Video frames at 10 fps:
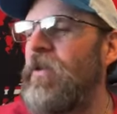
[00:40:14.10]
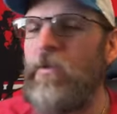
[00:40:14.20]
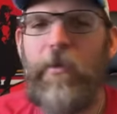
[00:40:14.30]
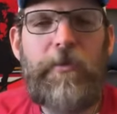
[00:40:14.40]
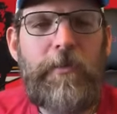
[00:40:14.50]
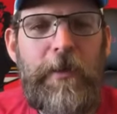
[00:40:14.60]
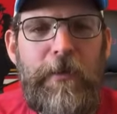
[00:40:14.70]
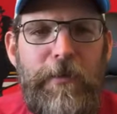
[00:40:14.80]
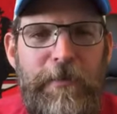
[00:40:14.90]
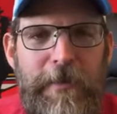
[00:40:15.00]
would be, those would be
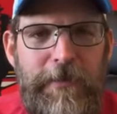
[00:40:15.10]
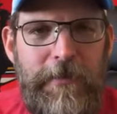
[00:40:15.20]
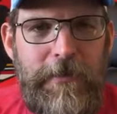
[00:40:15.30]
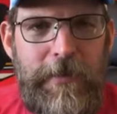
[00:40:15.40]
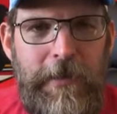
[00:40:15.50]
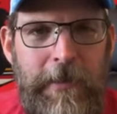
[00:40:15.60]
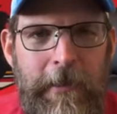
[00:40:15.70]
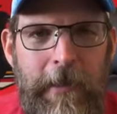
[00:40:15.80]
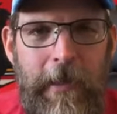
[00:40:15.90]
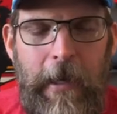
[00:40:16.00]
cool features.
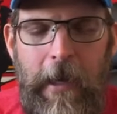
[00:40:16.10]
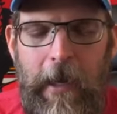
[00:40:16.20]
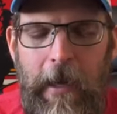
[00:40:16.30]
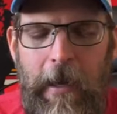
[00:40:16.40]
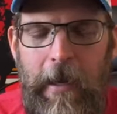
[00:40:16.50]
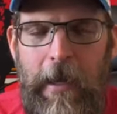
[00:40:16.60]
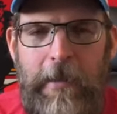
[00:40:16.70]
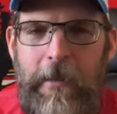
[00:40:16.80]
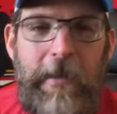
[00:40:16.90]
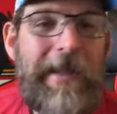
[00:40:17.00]

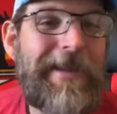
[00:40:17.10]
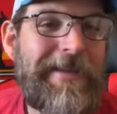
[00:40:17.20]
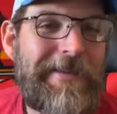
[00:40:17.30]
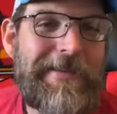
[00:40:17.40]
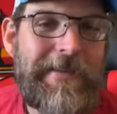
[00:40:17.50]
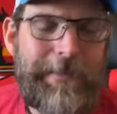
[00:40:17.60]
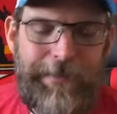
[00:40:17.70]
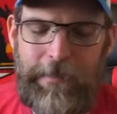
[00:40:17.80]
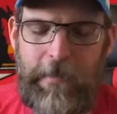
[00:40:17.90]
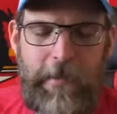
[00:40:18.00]
And the thing is,
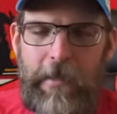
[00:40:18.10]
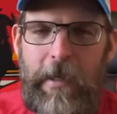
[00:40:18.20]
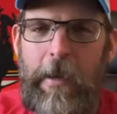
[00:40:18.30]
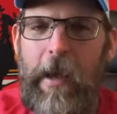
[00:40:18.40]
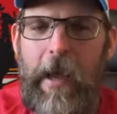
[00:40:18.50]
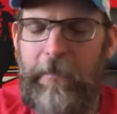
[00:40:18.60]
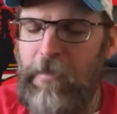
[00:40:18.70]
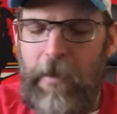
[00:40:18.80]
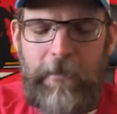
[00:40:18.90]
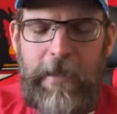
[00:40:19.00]
I
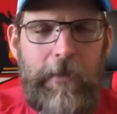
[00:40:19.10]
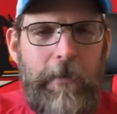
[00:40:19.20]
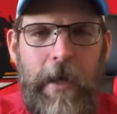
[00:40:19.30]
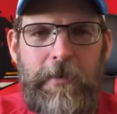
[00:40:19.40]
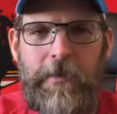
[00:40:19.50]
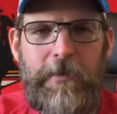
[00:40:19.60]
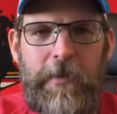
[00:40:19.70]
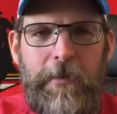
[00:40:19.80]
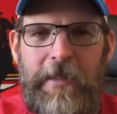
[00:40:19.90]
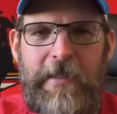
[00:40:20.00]
have no doubt Rockstar
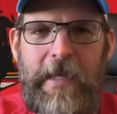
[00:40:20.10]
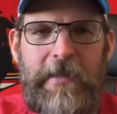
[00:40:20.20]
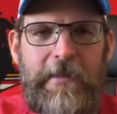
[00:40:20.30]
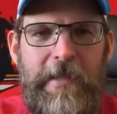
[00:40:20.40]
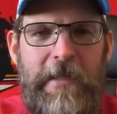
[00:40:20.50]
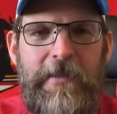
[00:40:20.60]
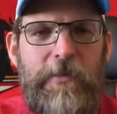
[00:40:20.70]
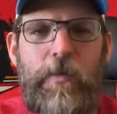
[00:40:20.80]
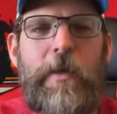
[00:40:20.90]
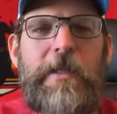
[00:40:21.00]
is already
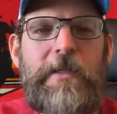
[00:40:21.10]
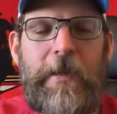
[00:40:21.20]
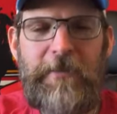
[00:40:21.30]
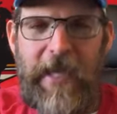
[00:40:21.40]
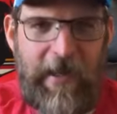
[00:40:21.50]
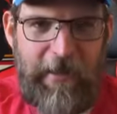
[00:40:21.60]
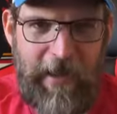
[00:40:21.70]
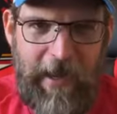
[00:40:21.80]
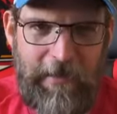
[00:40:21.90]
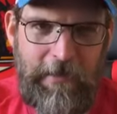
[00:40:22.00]
10, 20 steps ahead of
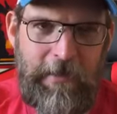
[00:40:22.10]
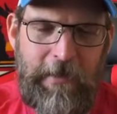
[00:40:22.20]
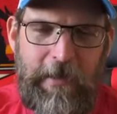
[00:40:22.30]
that.